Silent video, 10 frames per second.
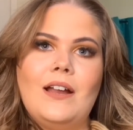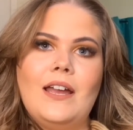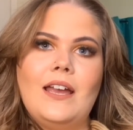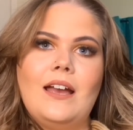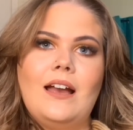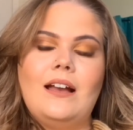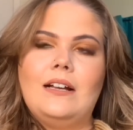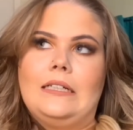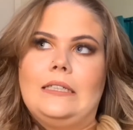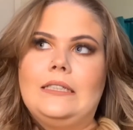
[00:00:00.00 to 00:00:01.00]
All
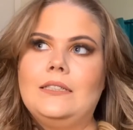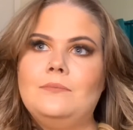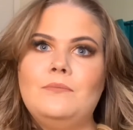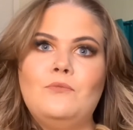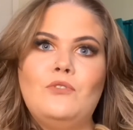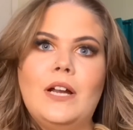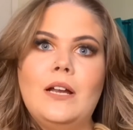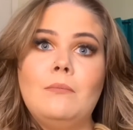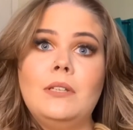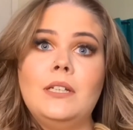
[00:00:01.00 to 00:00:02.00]
right,
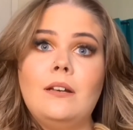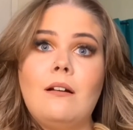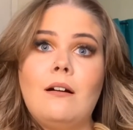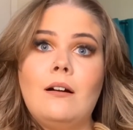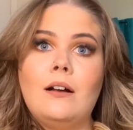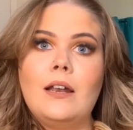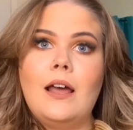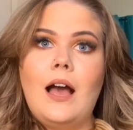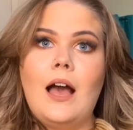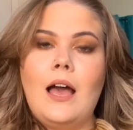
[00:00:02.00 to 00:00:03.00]
I'm rambling
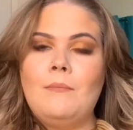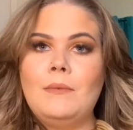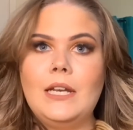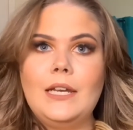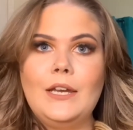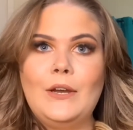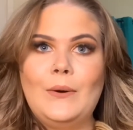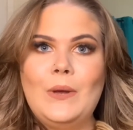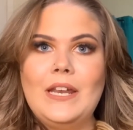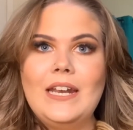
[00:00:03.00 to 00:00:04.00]
on. I'm
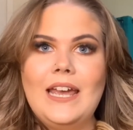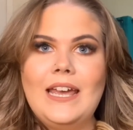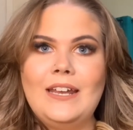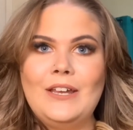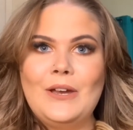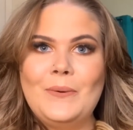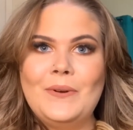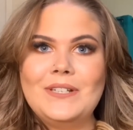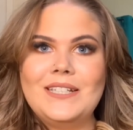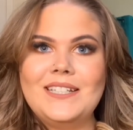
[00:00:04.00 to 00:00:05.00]
gonna get going
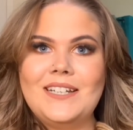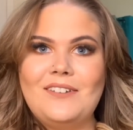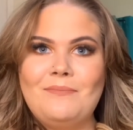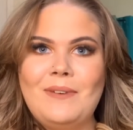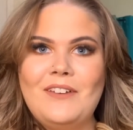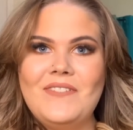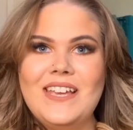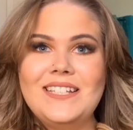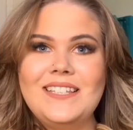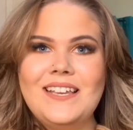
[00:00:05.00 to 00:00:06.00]
and go stuff
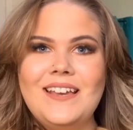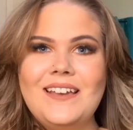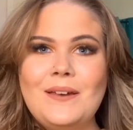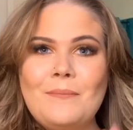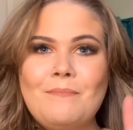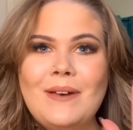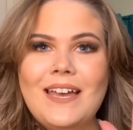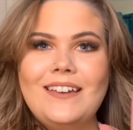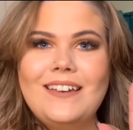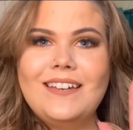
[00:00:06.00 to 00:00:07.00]
my face.
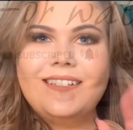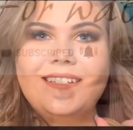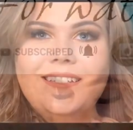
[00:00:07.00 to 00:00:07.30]
Bye